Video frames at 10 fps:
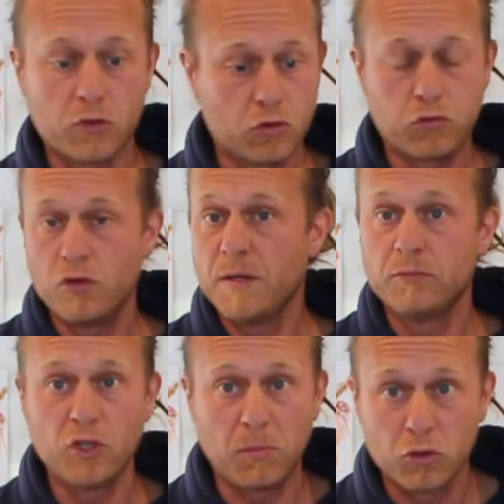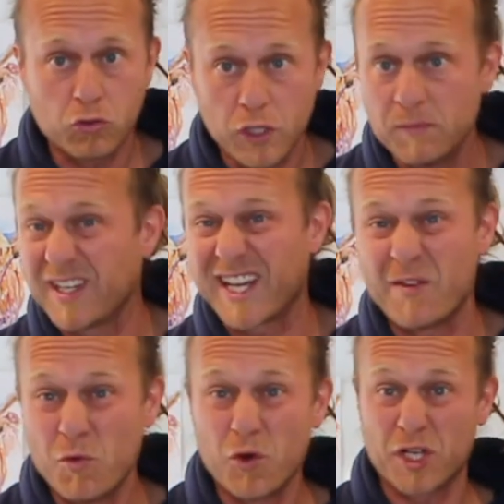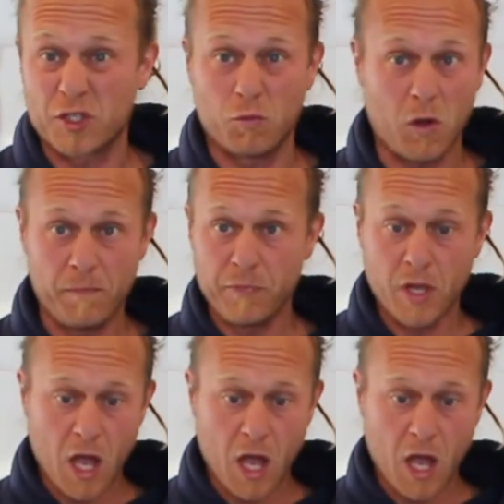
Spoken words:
cream, double cream, that can work as well.